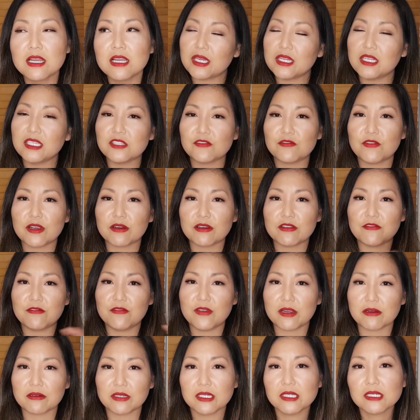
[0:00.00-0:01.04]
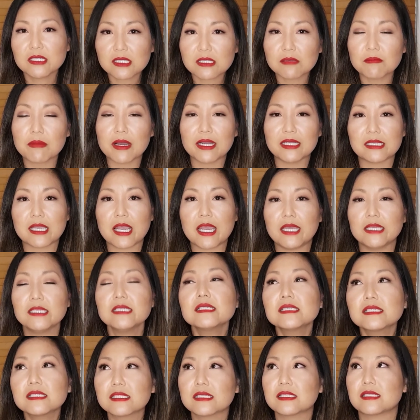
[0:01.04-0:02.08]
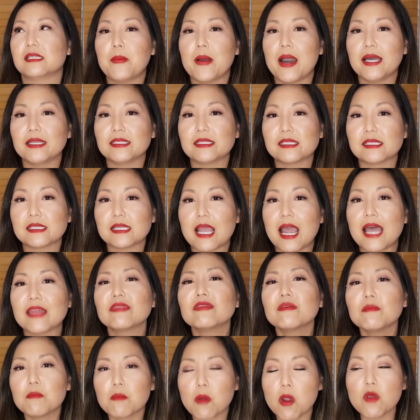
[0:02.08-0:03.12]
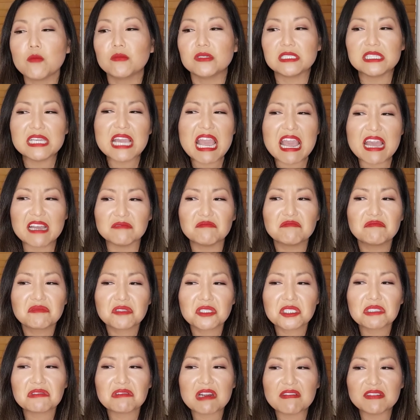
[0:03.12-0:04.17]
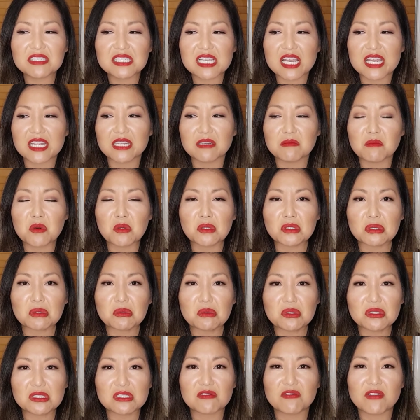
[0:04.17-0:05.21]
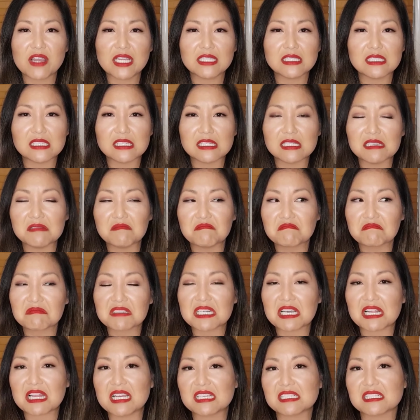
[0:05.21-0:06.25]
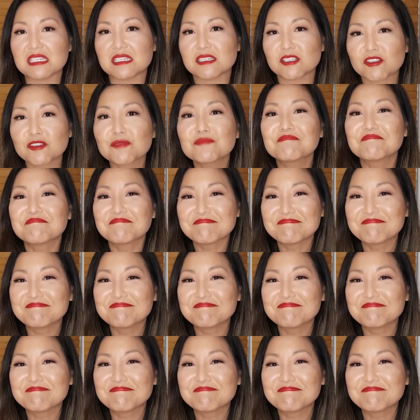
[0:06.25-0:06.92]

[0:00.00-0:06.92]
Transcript: It is very various, my tastes, but at the moment, yeah, gravitating more towards fantasy and classics.